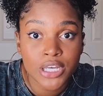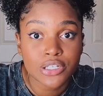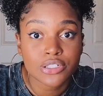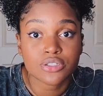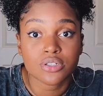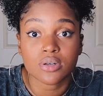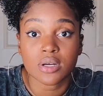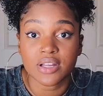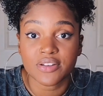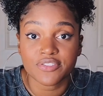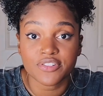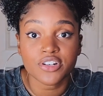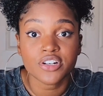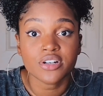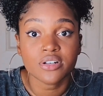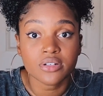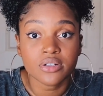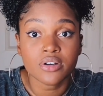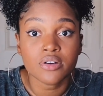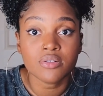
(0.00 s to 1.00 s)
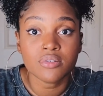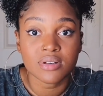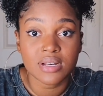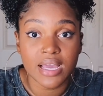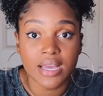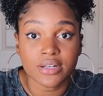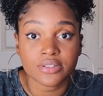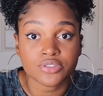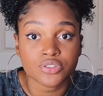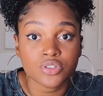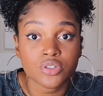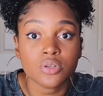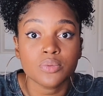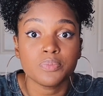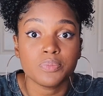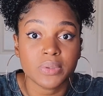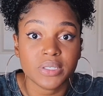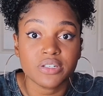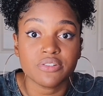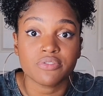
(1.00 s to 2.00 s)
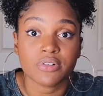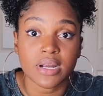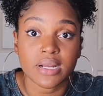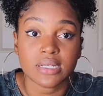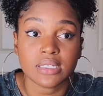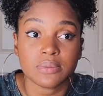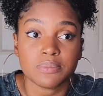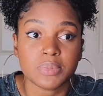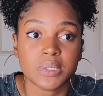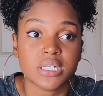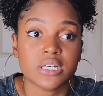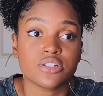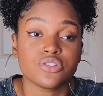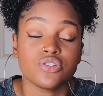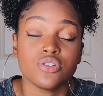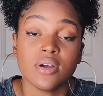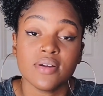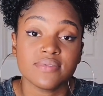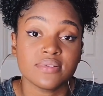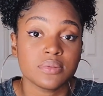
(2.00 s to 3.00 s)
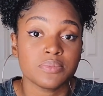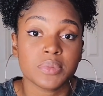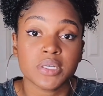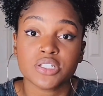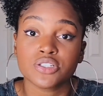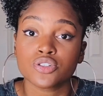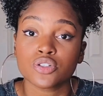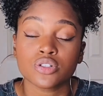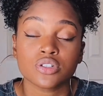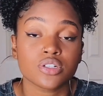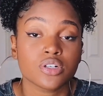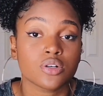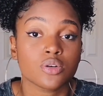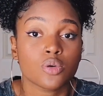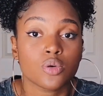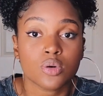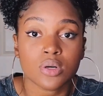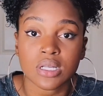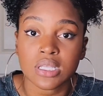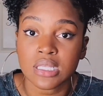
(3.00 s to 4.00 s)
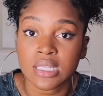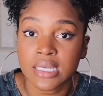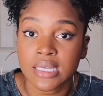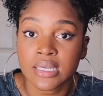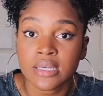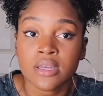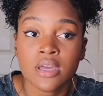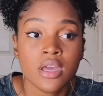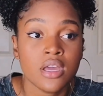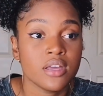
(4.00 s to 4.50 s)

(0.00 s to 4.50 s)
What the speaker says: So if you're gonna go natural, be ready, because you have to make sure you're oiling,